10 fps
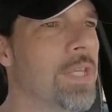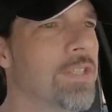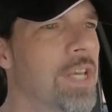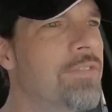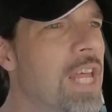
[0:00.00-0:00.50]

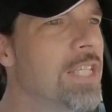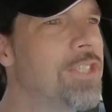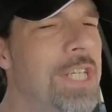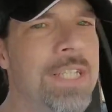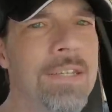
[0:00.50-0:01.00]
I've got a
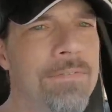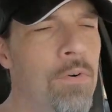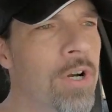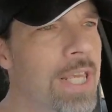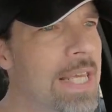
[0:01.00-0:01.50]

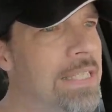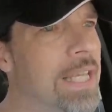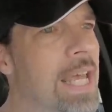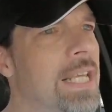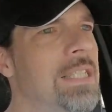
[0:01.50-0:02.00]
GT40
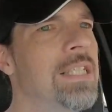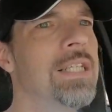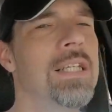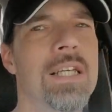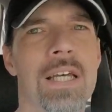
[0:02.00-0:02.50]
intake
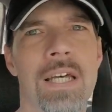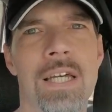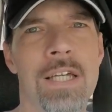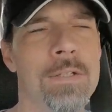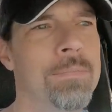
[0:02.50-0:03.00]

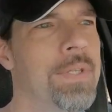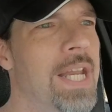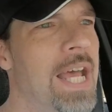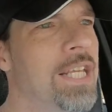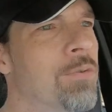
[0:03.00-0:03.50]
that
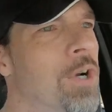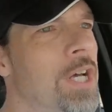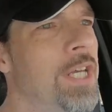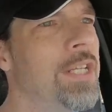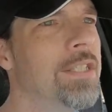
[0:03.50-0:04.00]
I can
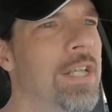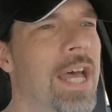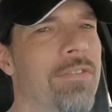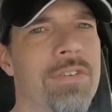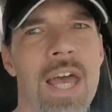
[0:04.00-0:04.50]
run.
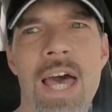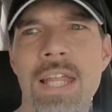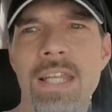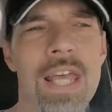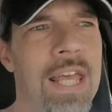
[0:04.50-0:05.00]
I've got
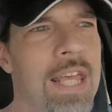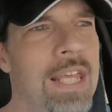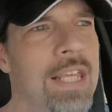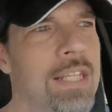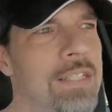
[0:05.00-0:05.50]

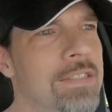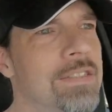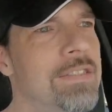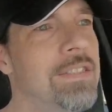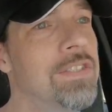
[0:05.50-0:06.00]
a
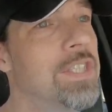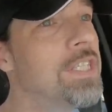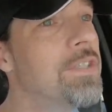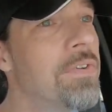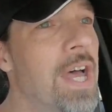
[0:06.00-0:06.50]

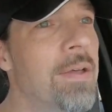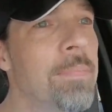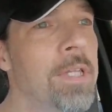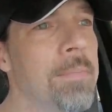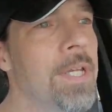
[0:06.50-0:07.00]
65
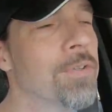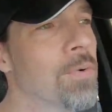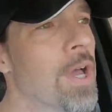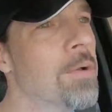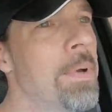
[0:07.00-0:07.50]
millimeter
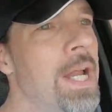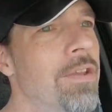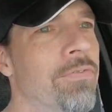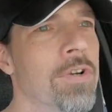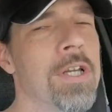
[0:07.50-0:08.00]
throttle body
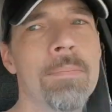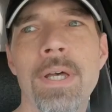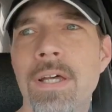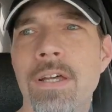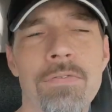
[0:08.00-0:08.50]
from
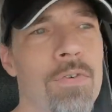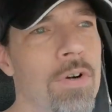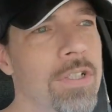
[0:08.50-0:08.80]
Ford